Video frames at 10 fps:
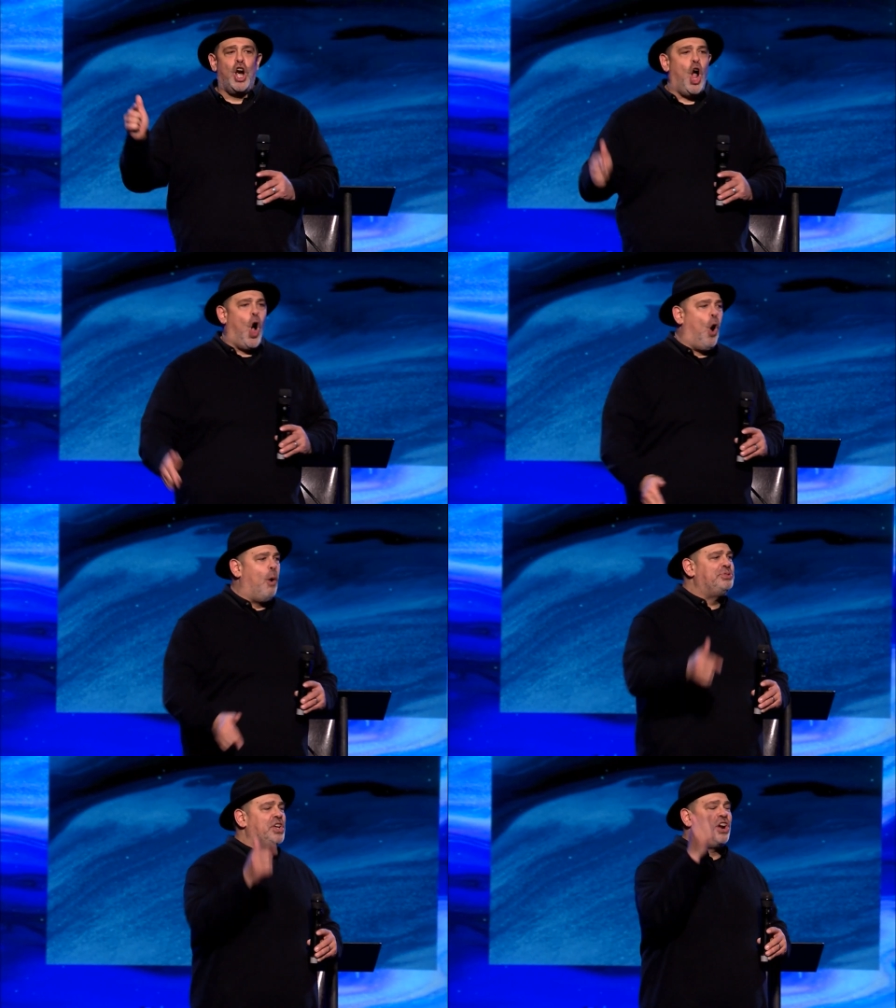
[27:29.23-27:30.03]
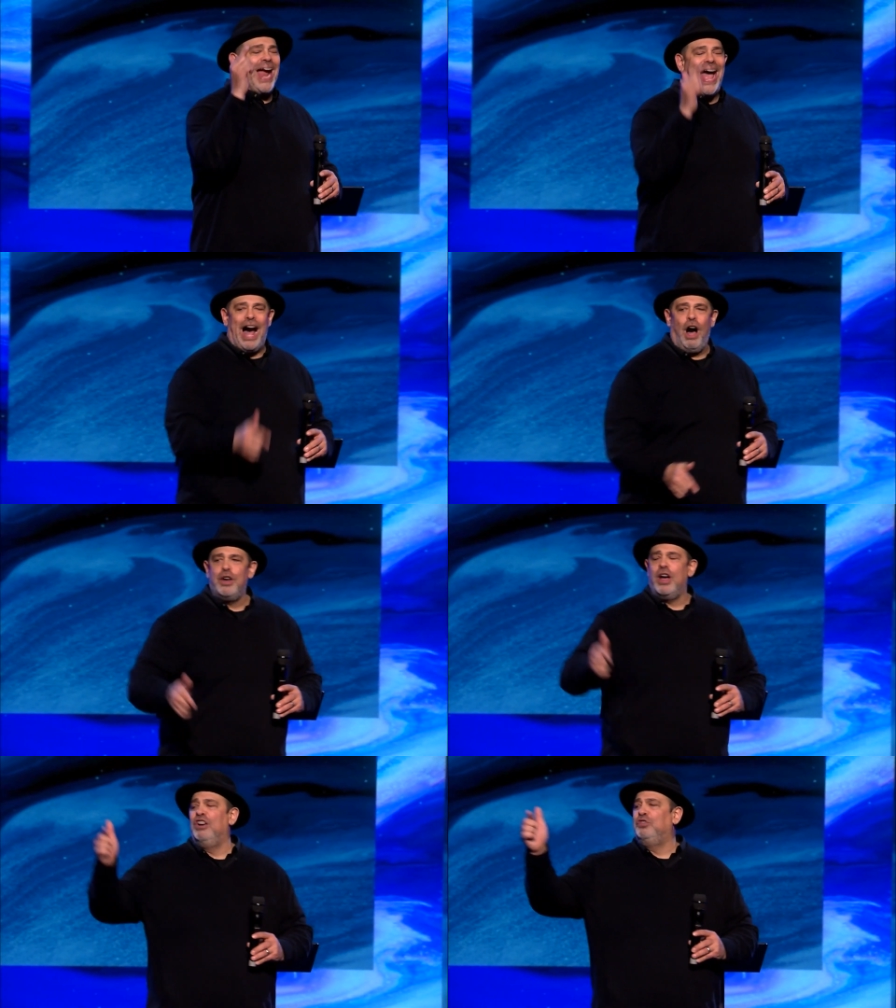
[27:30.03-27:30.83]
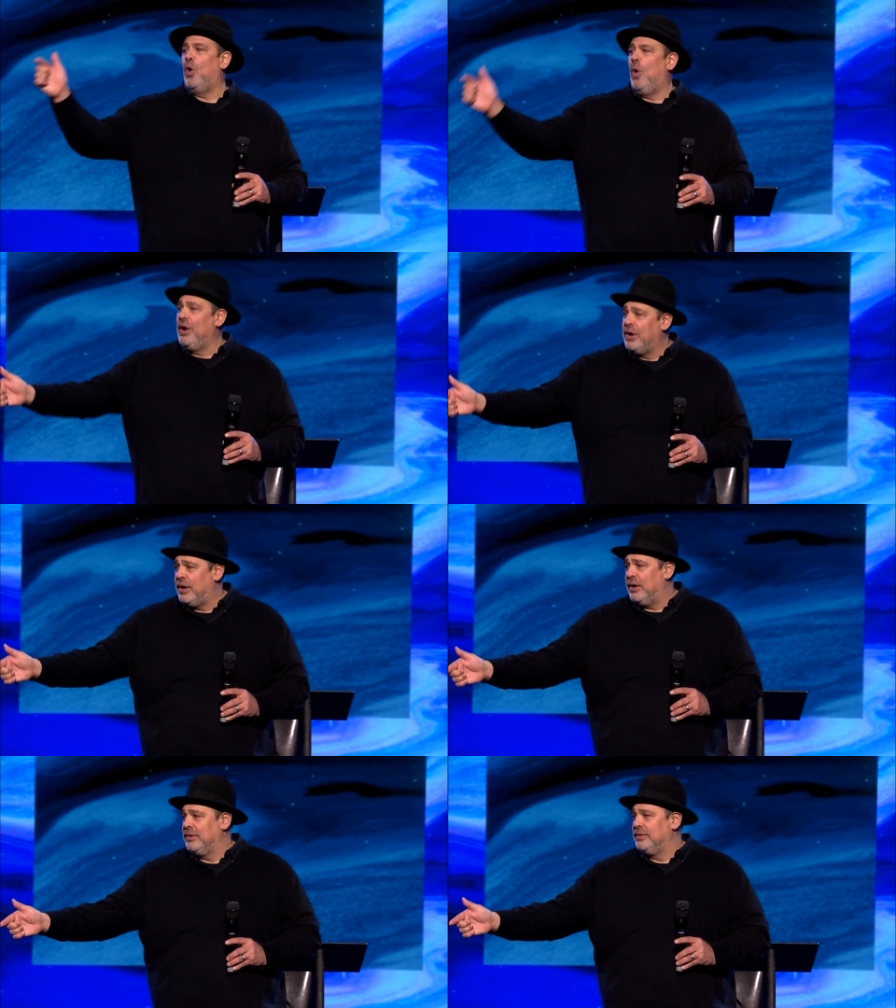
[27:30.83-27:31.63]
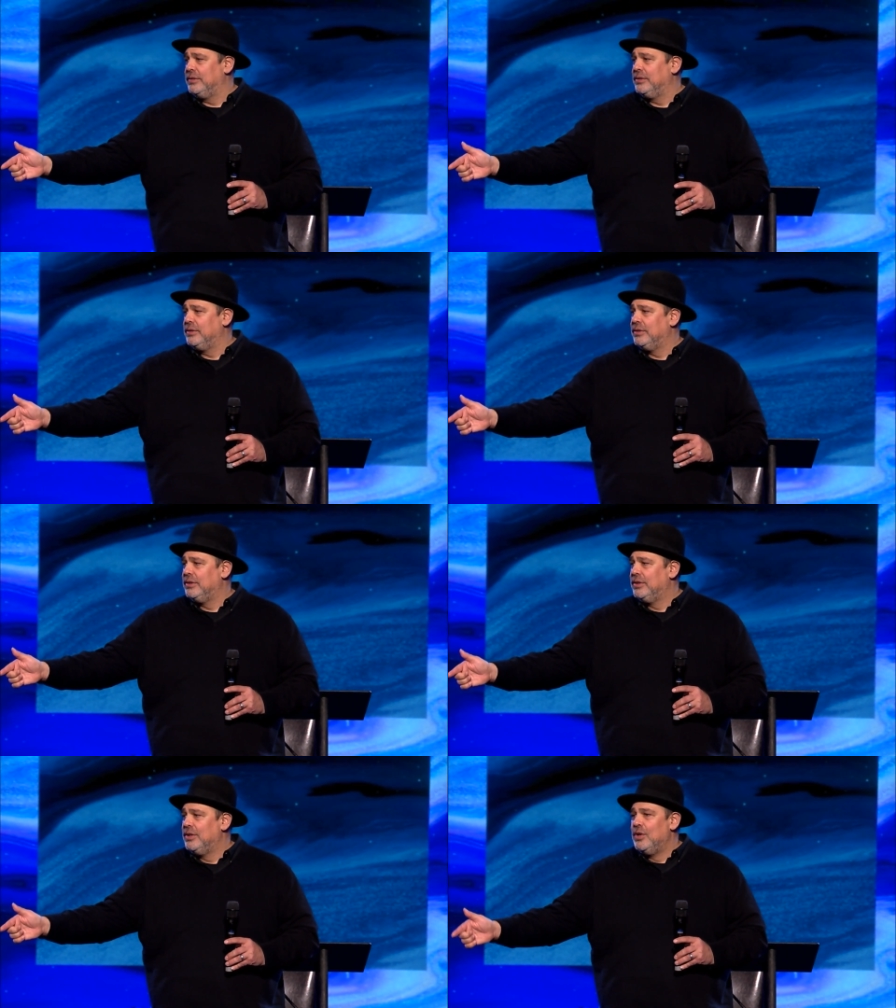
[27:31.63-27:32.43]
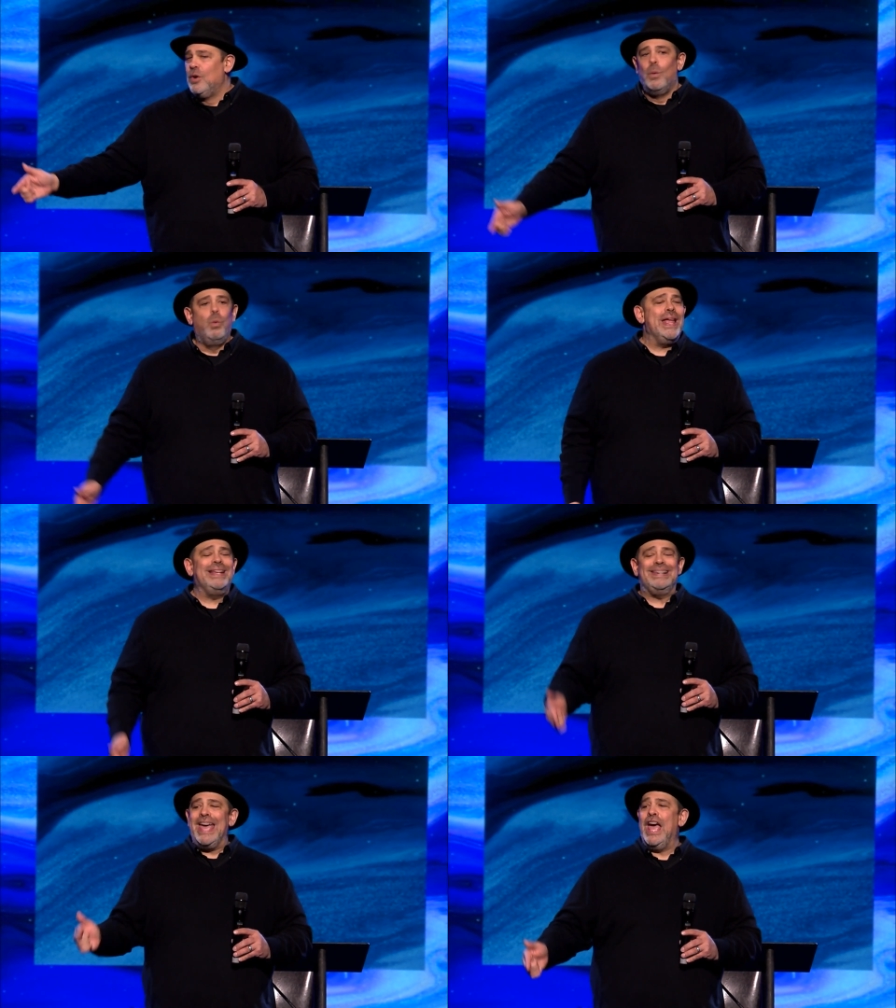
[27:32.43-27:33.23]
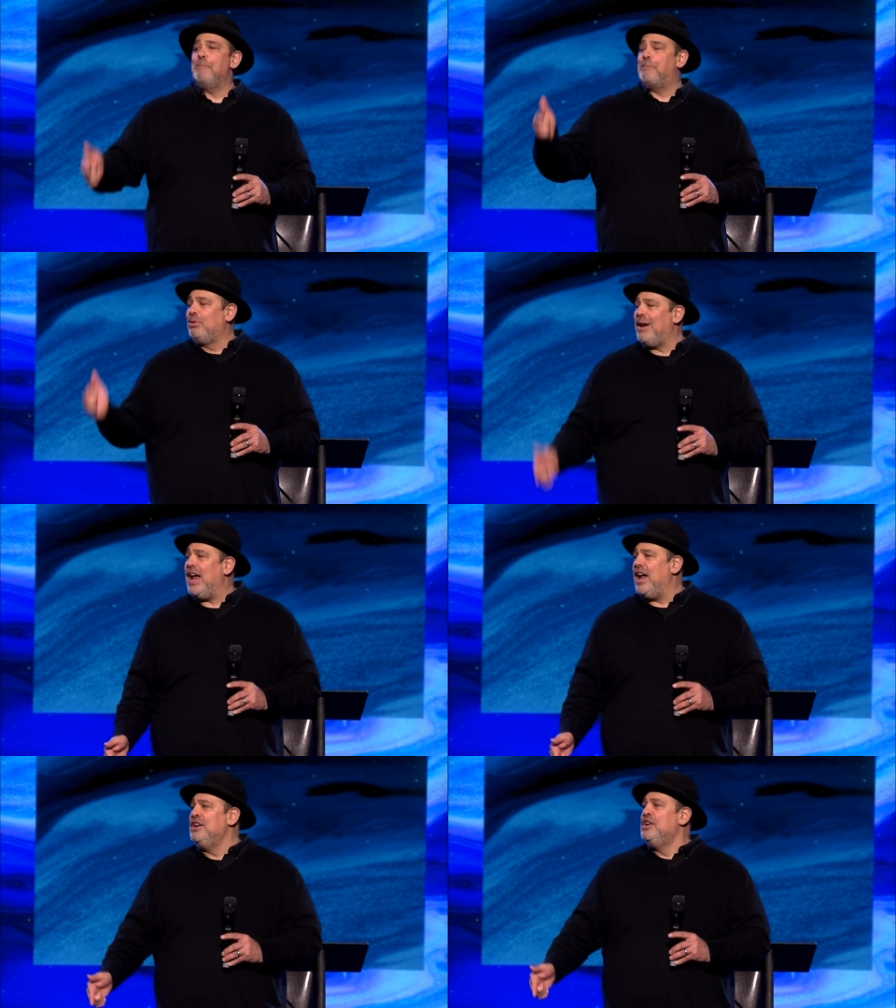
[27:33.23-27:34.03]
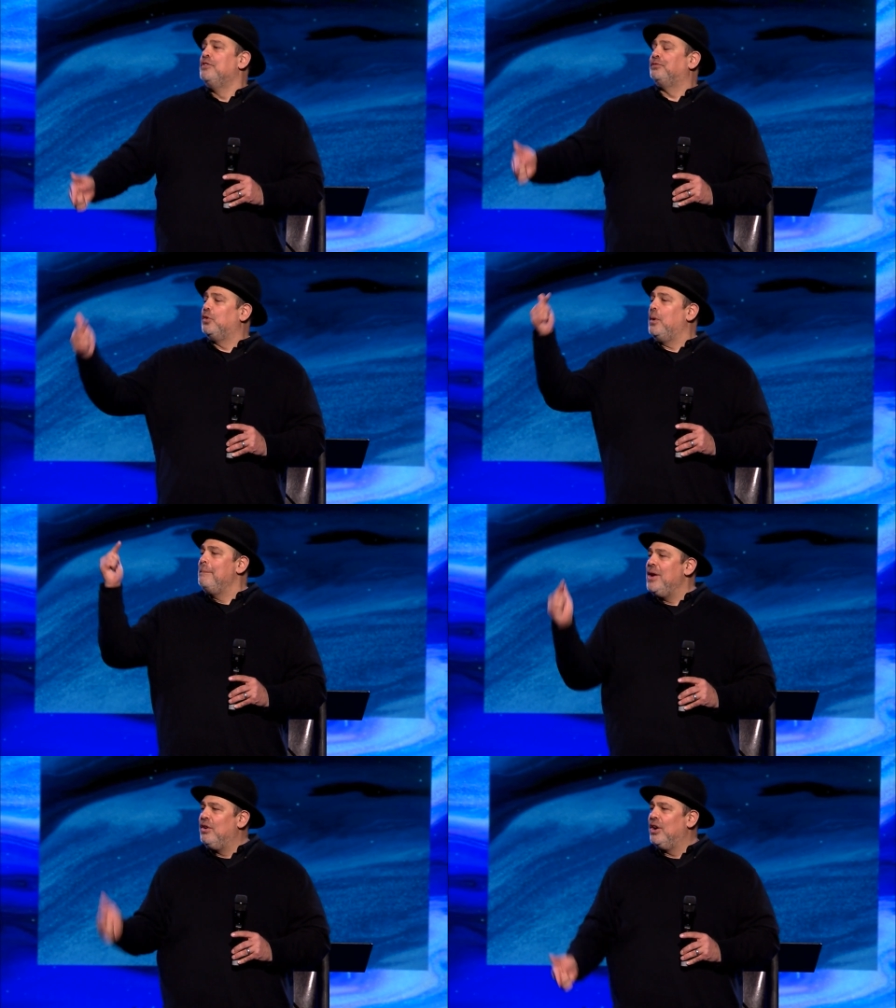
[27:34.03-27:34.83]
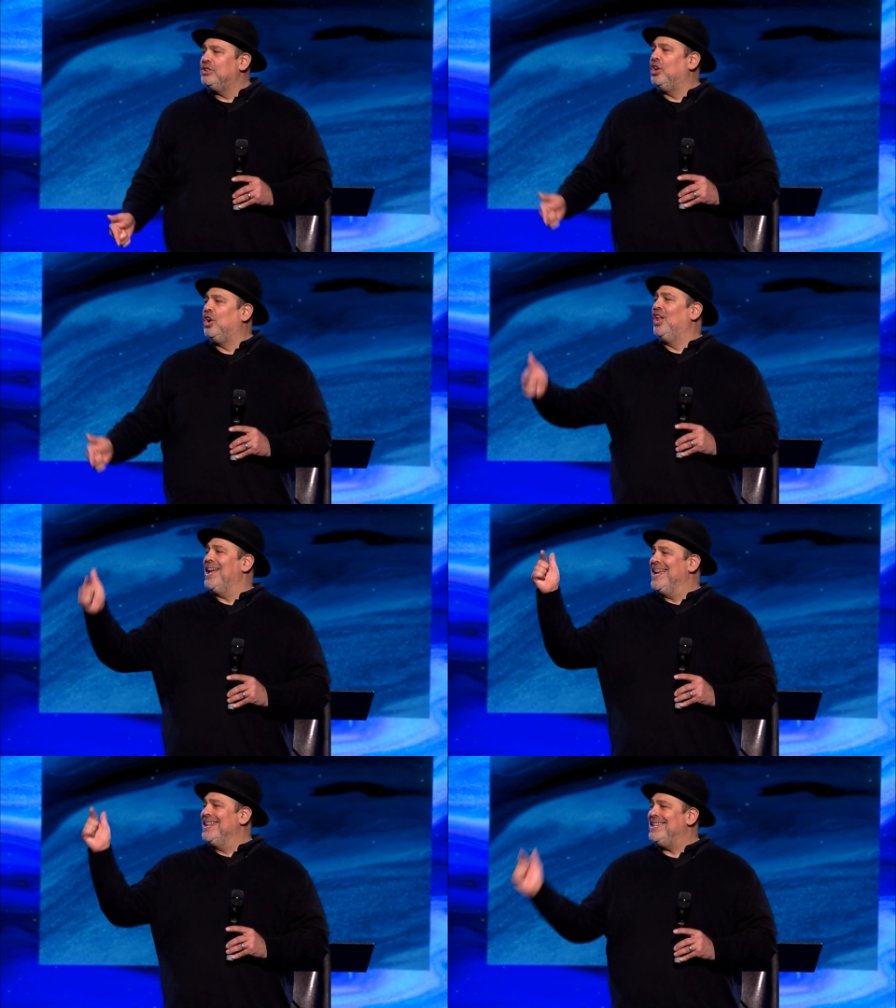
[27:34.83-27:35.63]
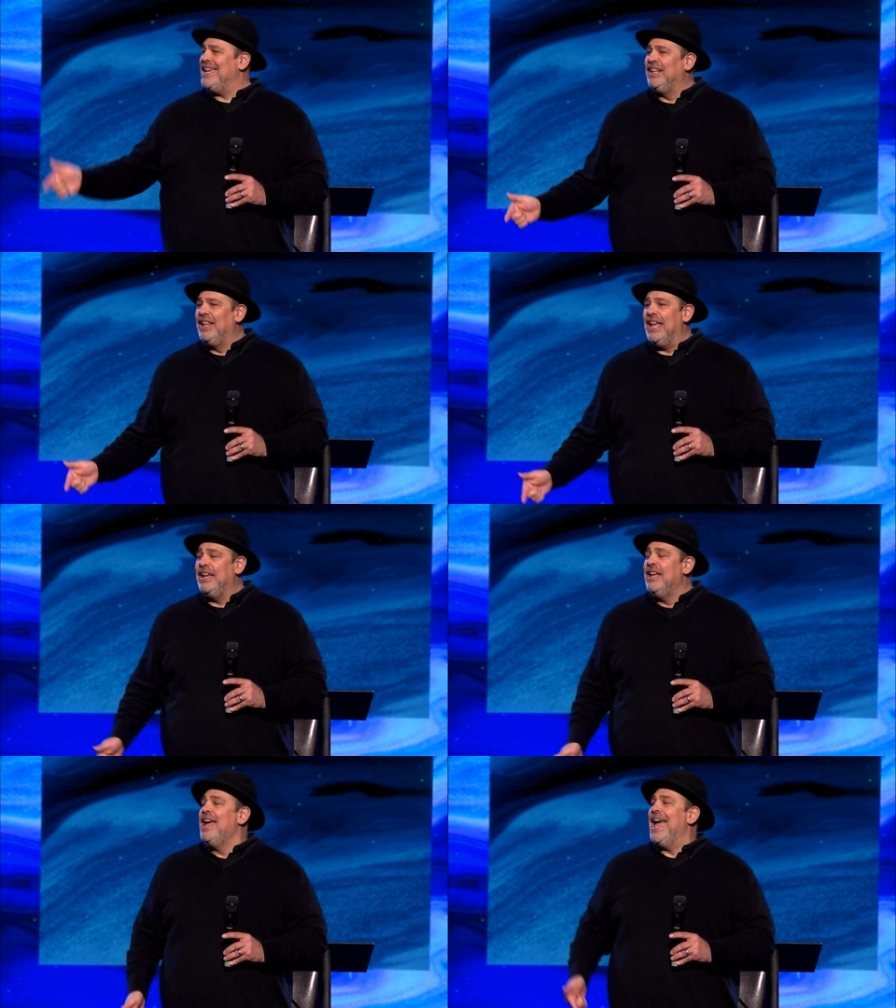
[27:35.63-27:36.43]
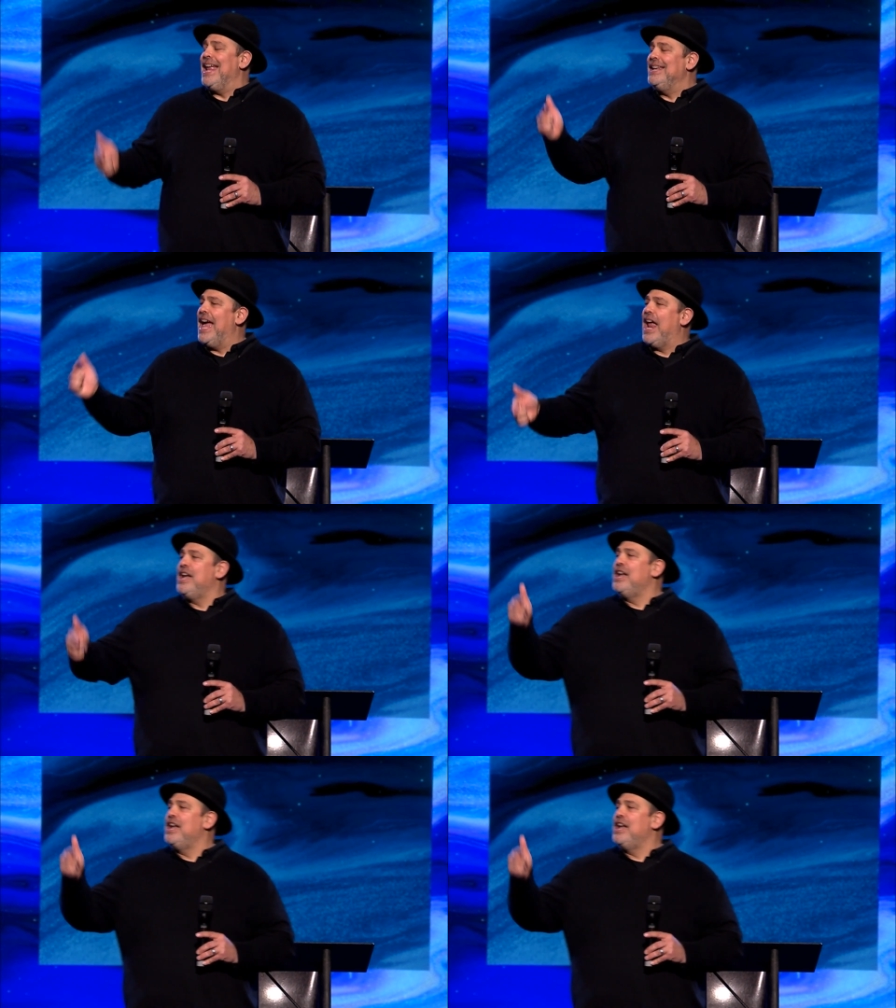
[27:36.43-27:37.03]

our homes that are out of order. We can't pray for a miracle and healing and yet